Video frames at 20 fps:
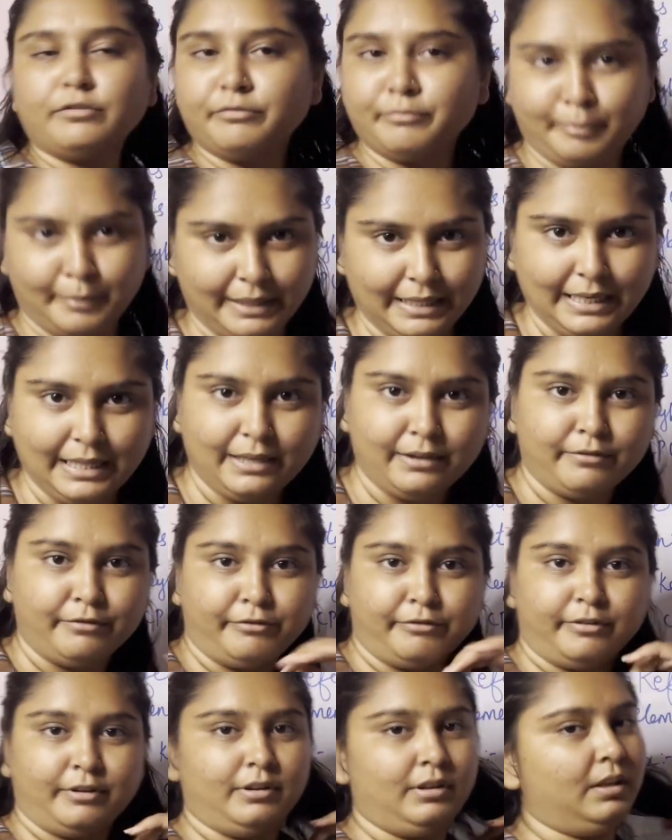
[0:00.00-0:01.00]

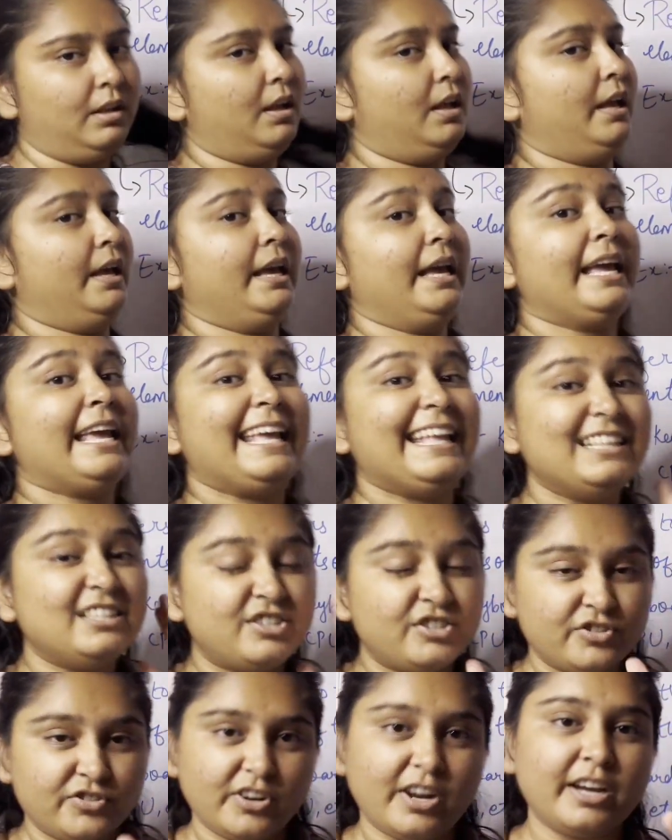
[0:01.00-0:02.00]
meaningful
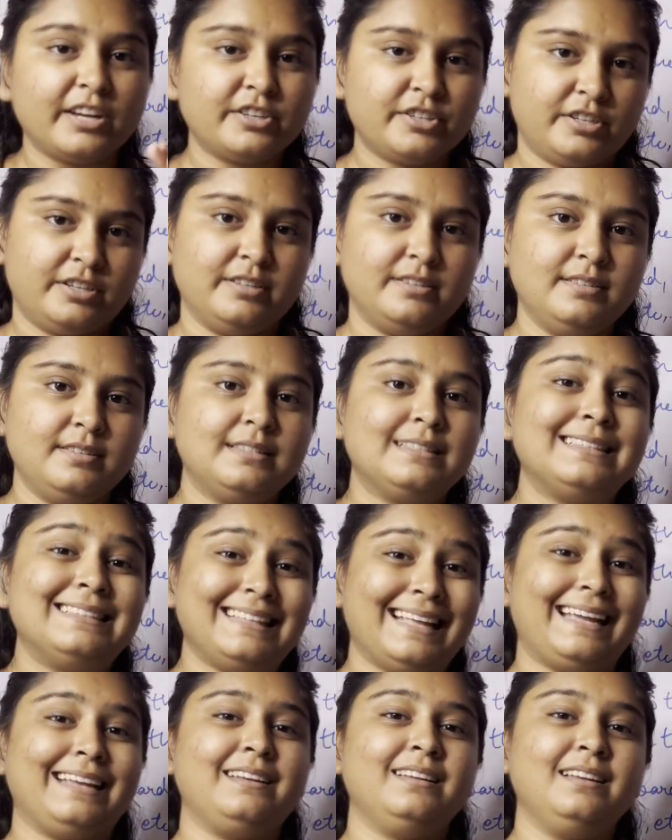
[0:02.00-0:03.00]
instructions,
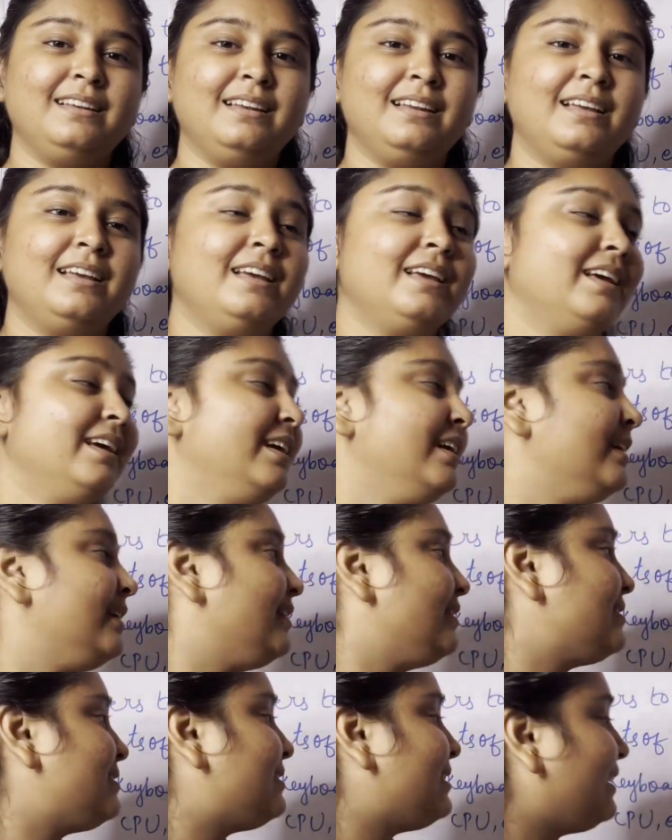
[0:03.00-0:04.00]
then
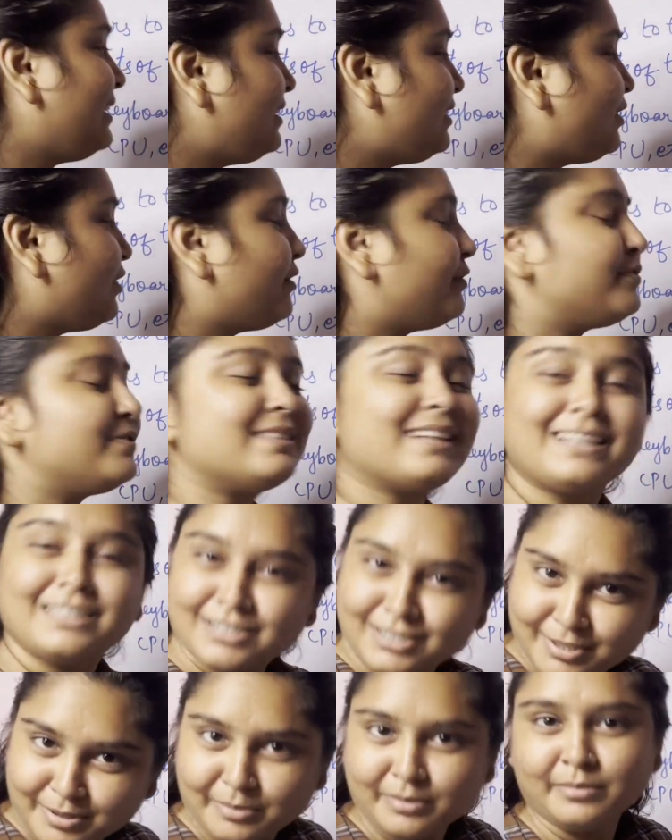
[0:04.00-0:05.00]
set of
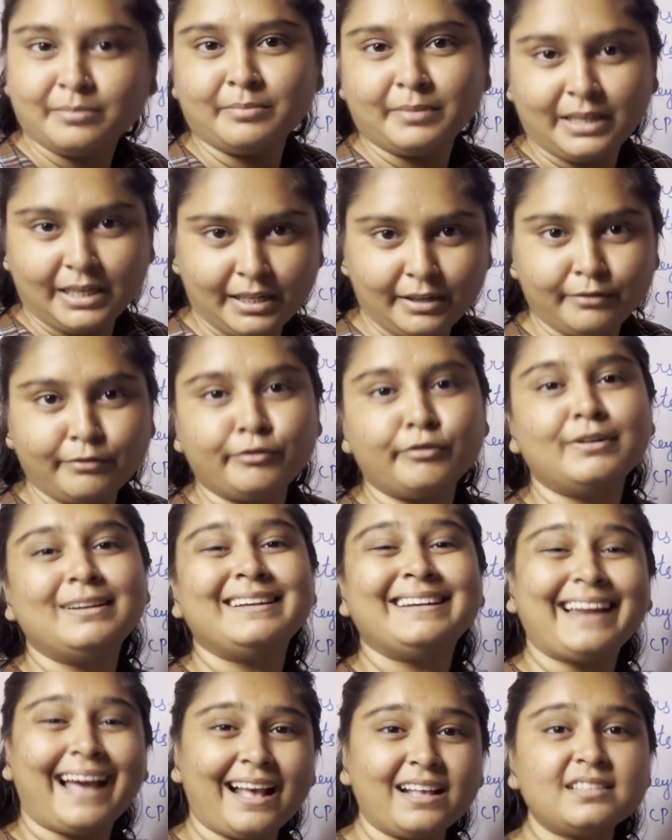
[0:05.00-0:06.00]
such meaningful
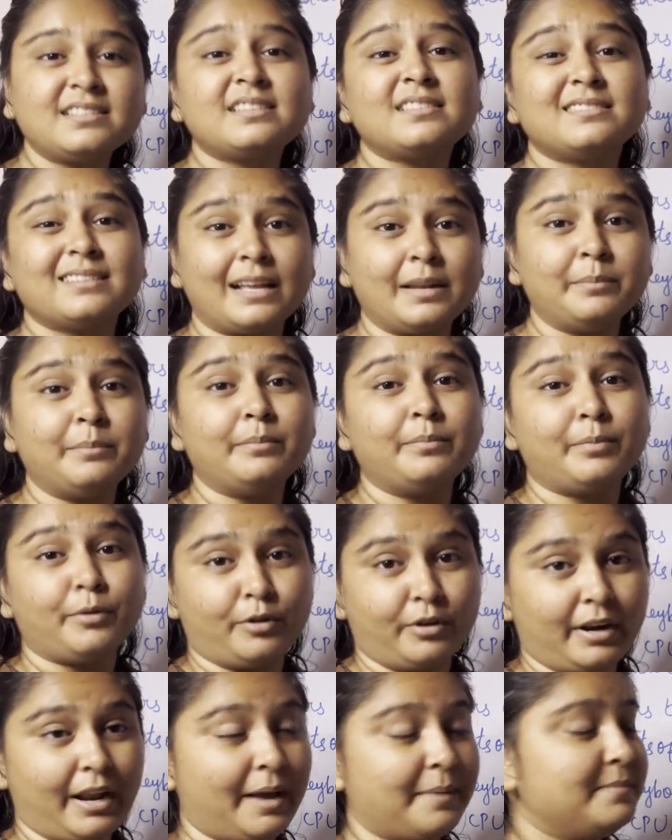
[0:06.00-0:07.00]
tasks and
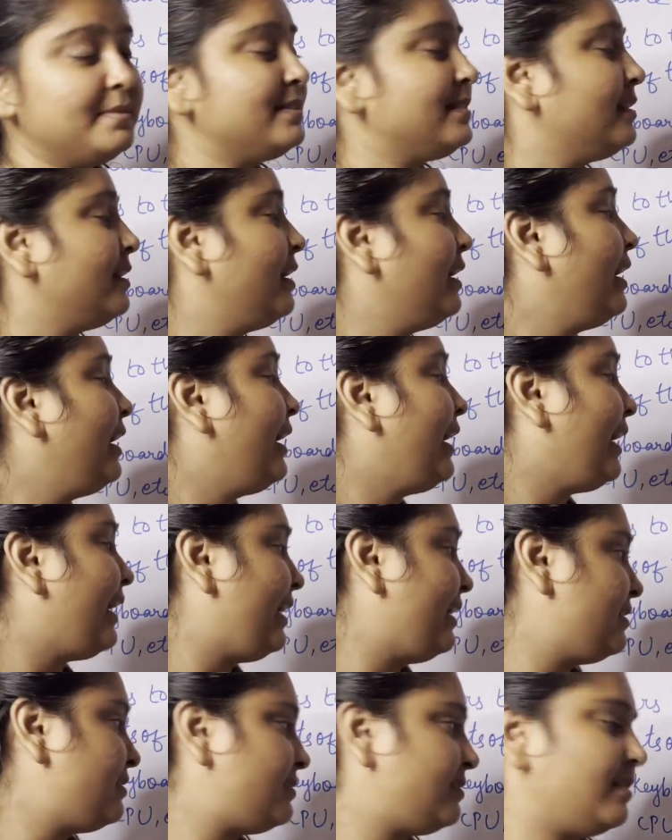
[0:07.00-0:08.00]
programs
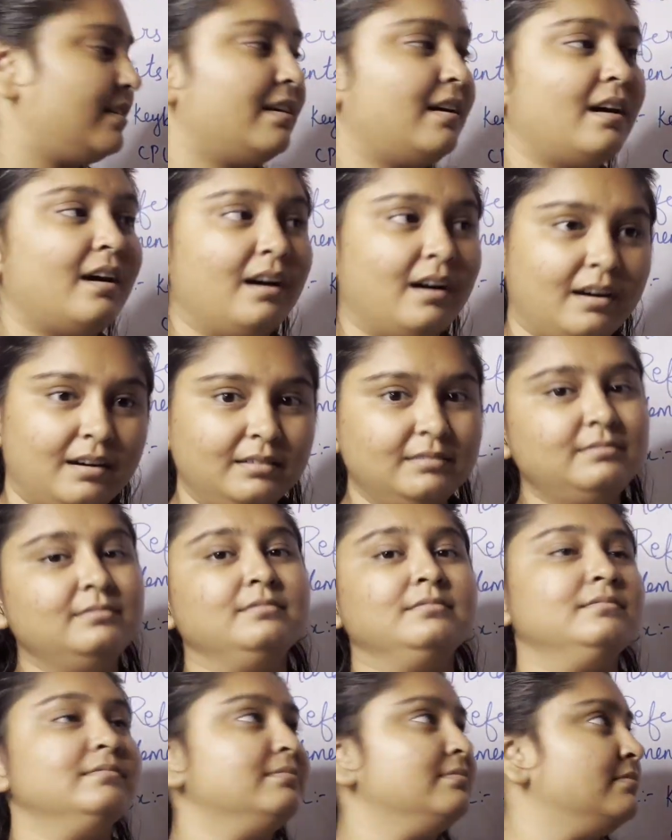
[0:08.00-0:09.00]
is a
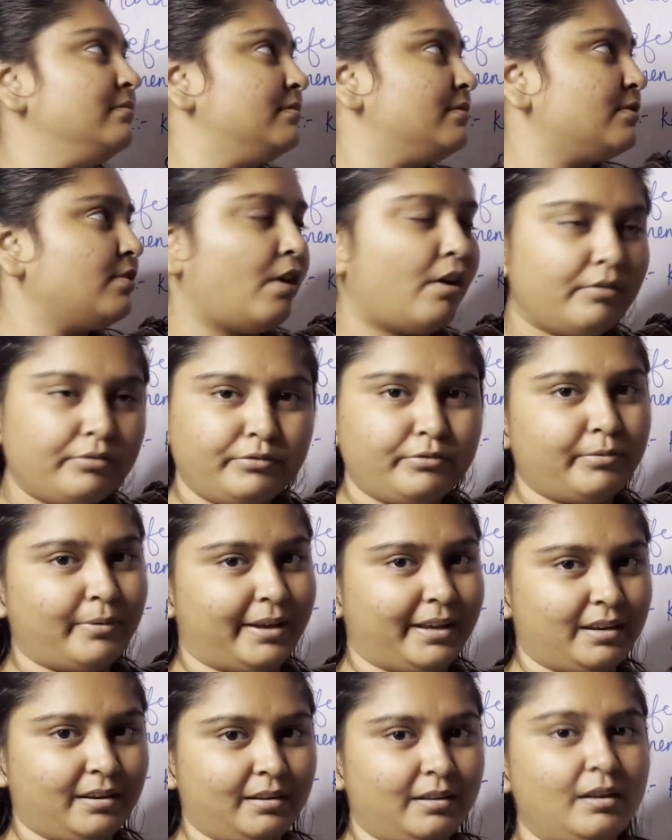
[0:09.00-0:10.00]

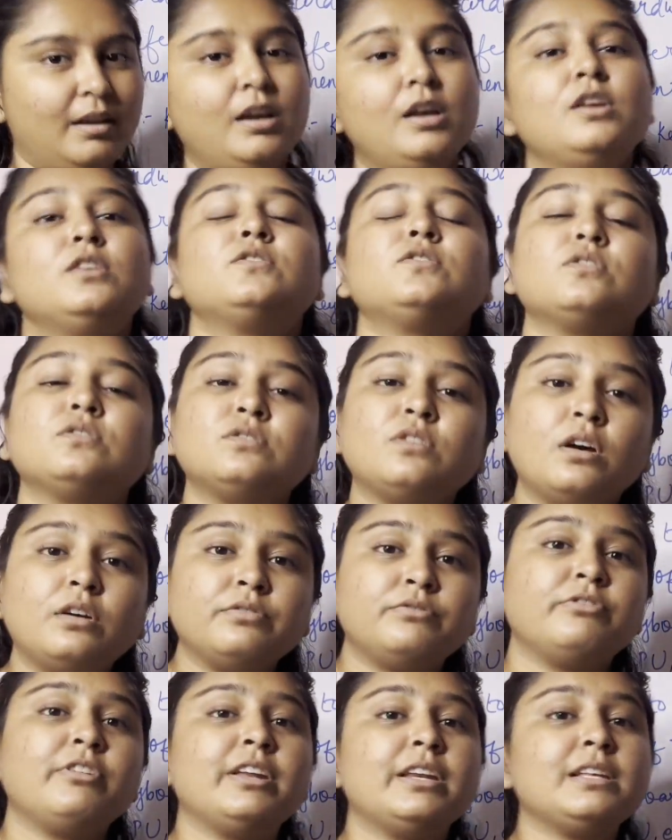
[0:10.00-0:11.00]
software. So
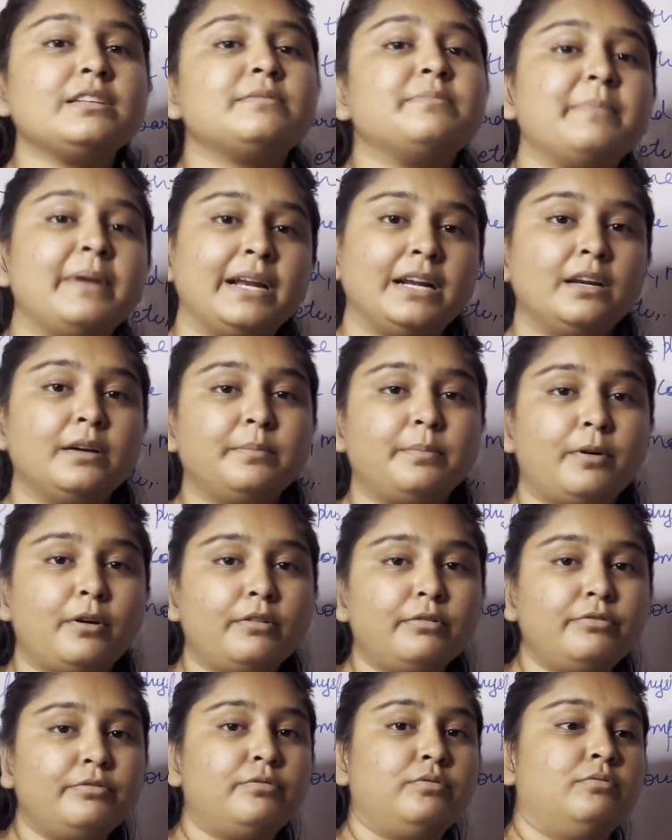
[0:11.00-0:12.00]
software is made up
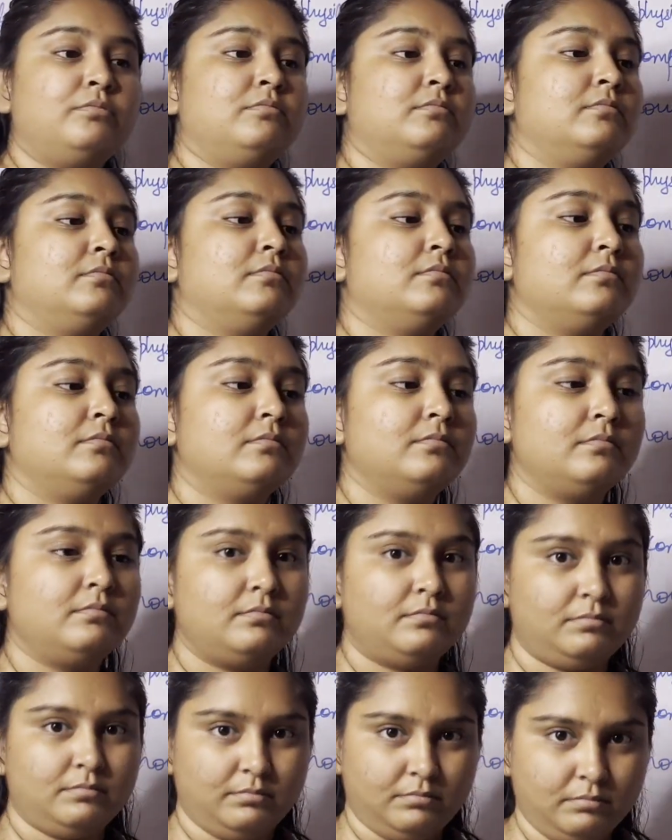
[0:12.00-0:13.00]
of
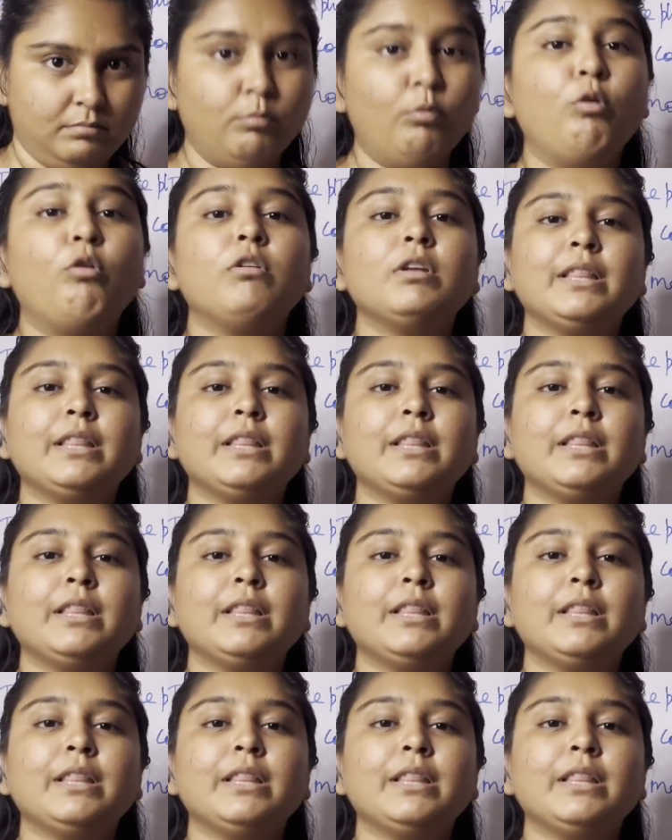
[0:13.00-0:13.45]
more